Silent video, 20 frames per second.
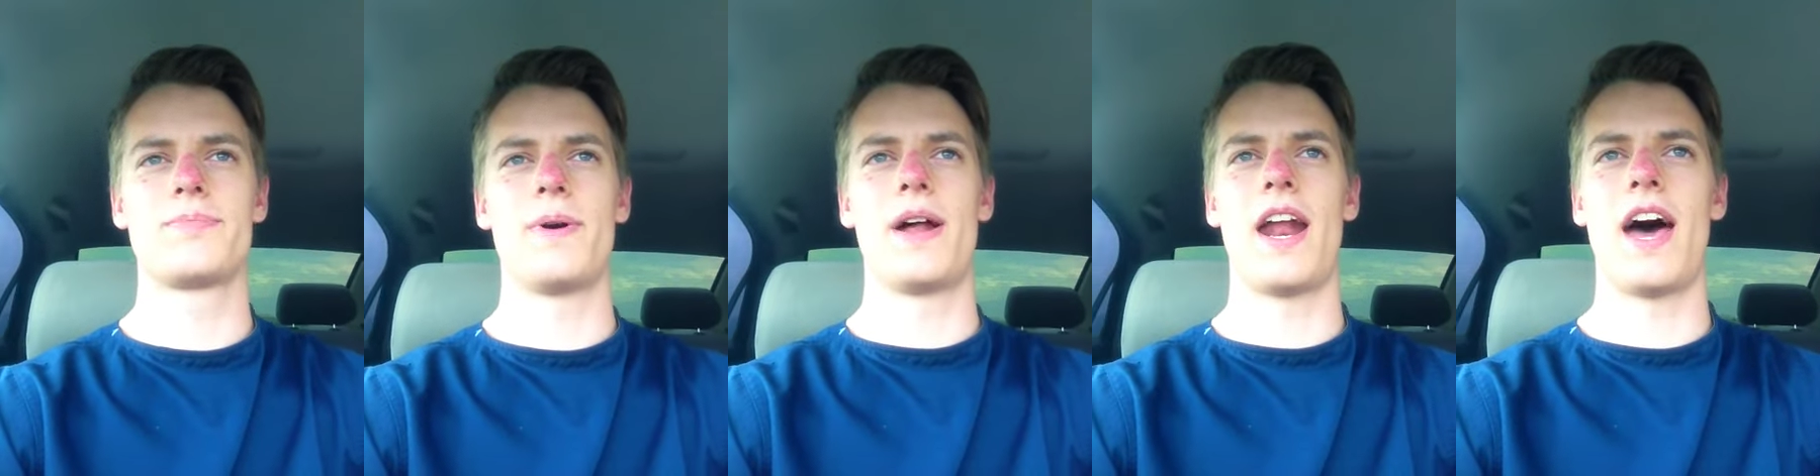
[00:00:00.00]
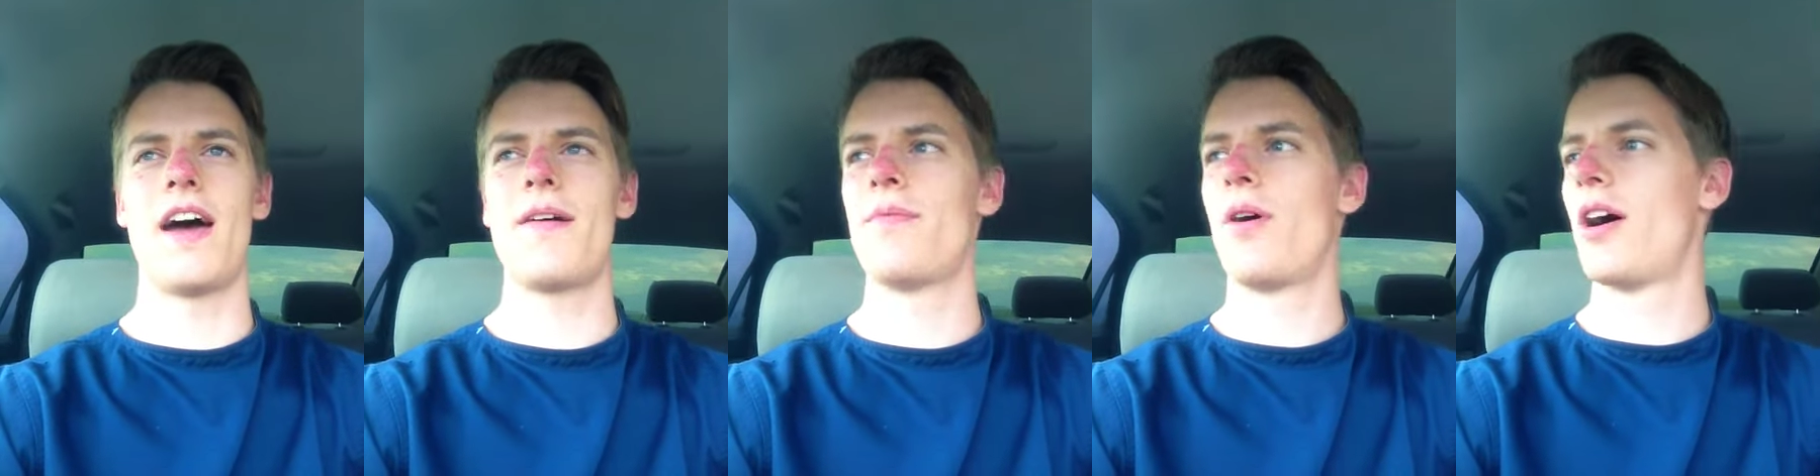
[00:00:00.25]

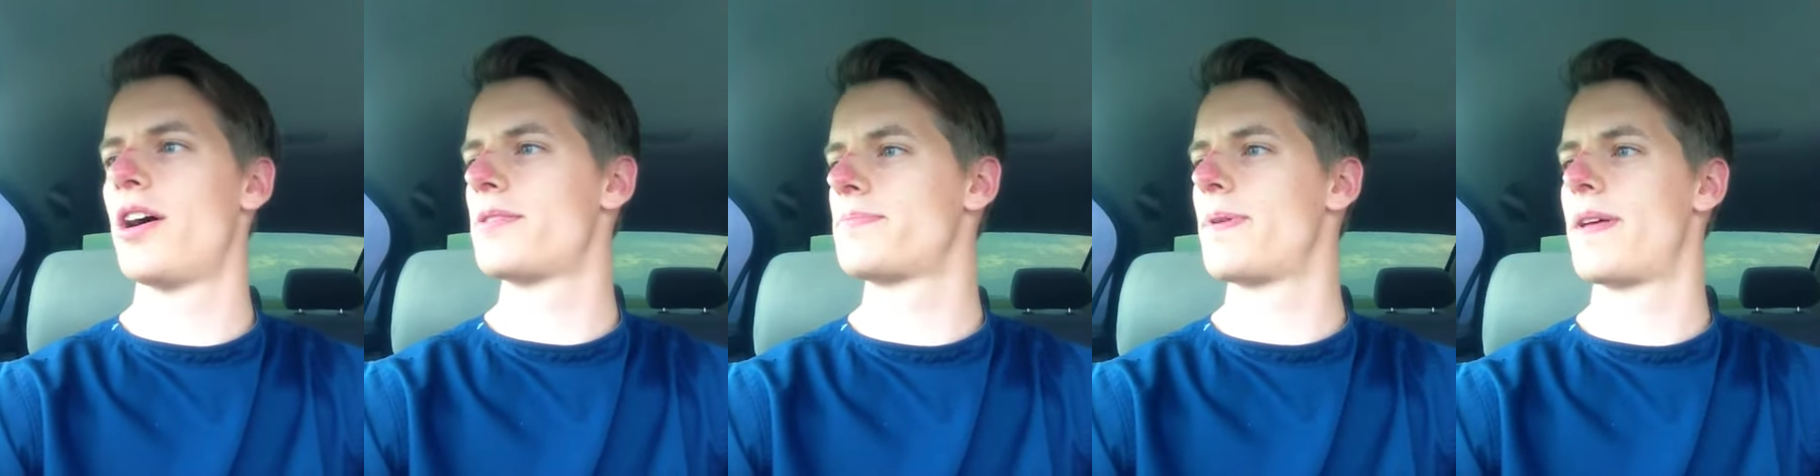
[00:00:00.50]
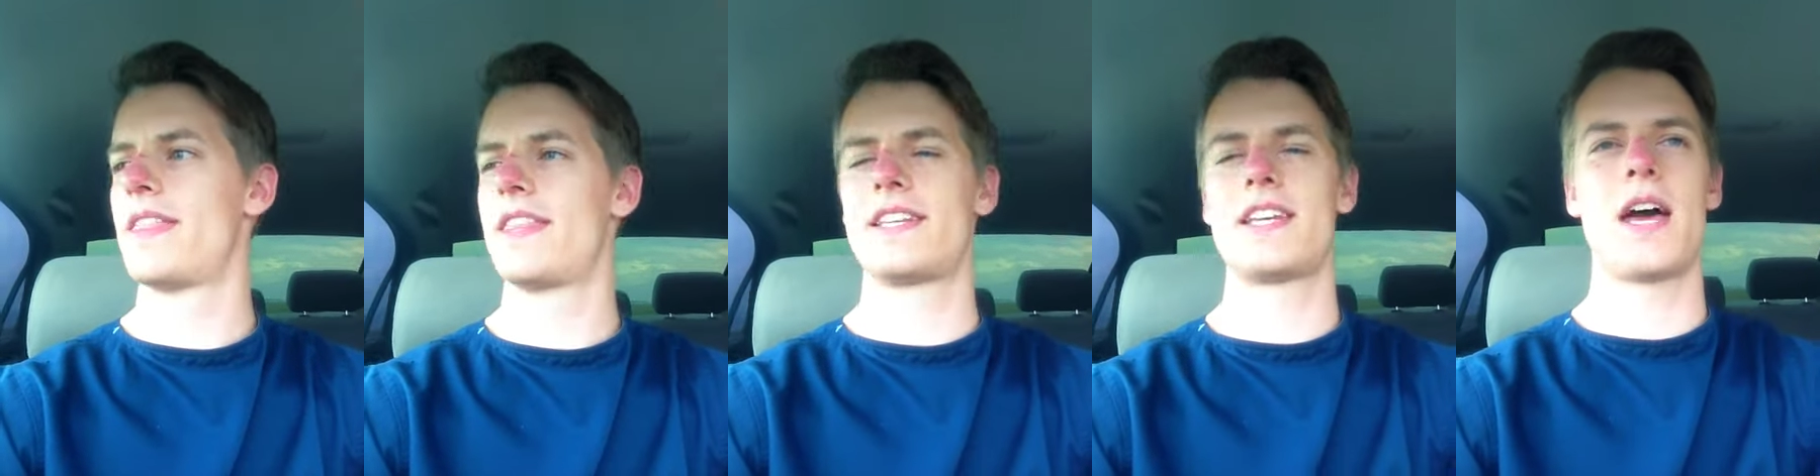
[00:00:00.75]
But I've always
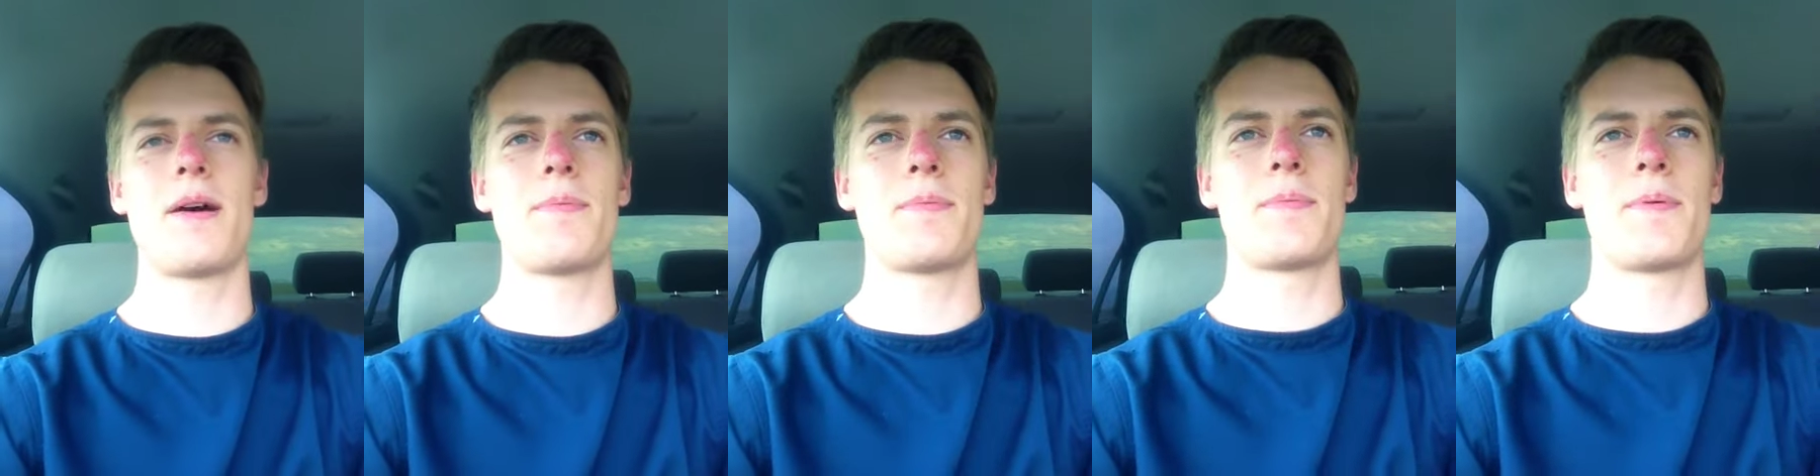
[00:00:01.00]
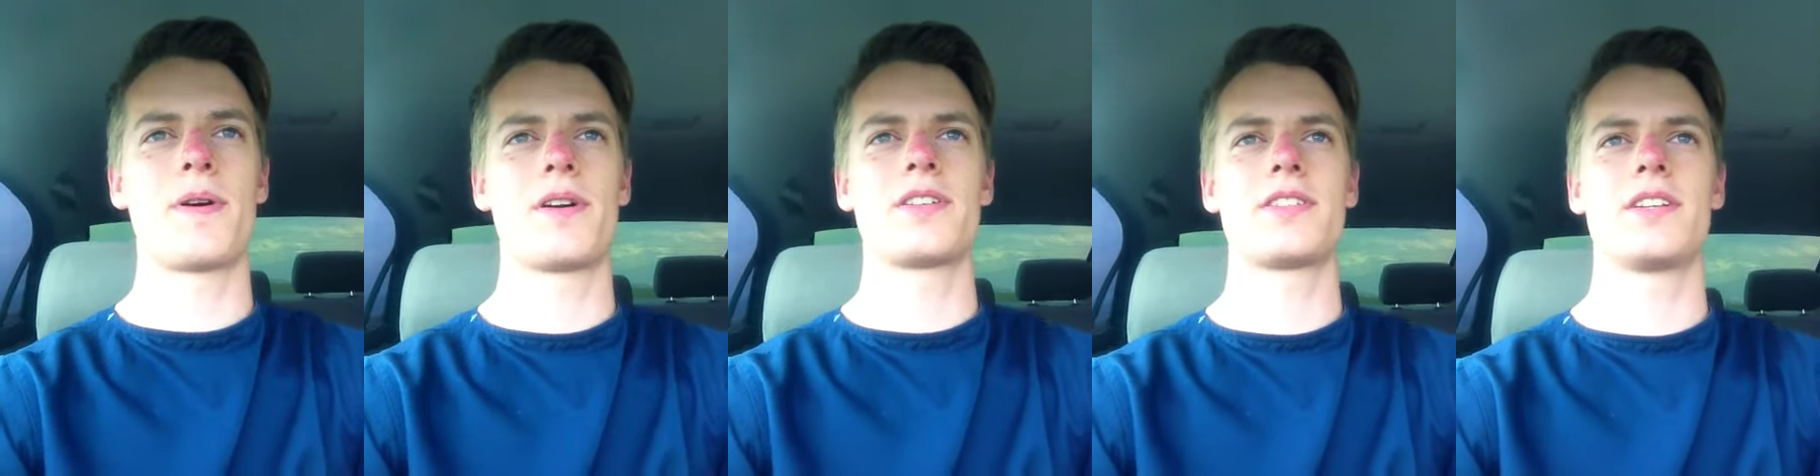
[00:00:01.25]
been the type
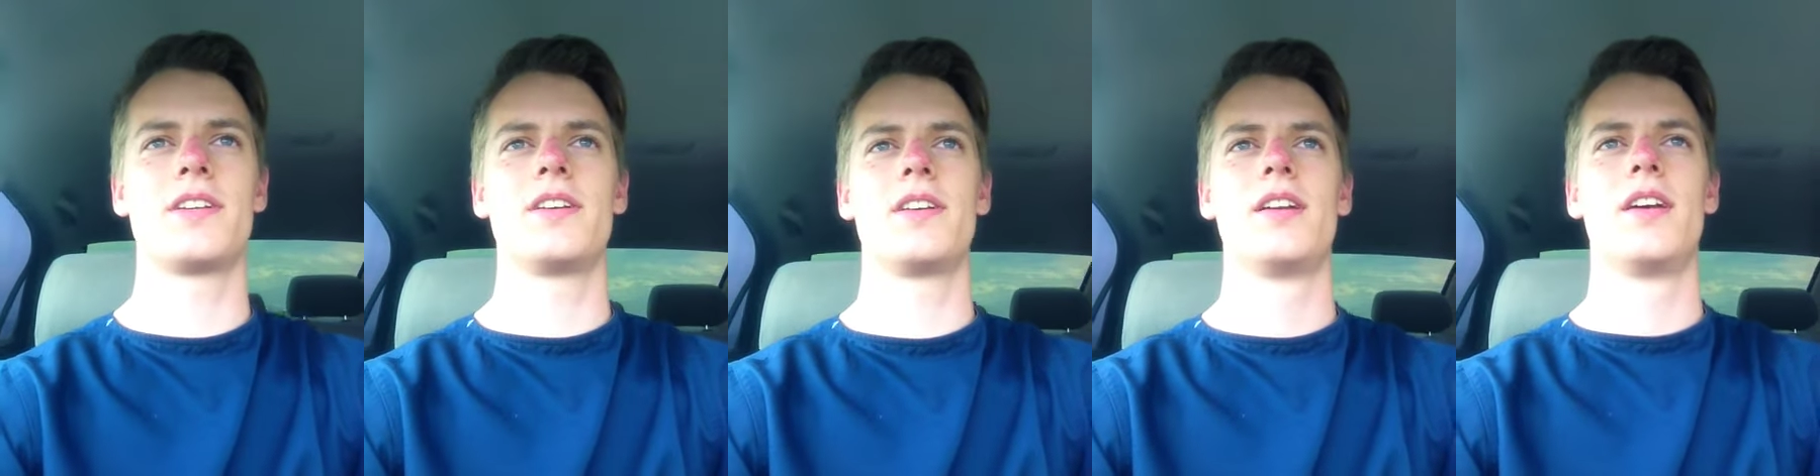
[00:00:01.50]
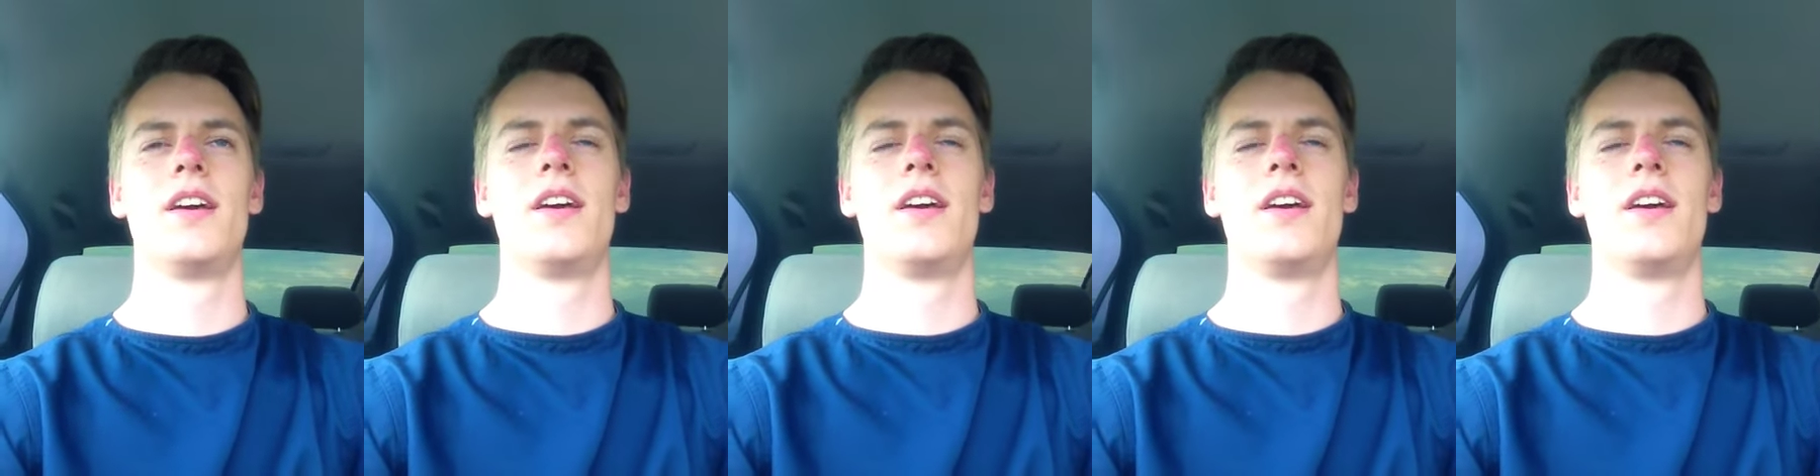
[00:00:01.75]
of person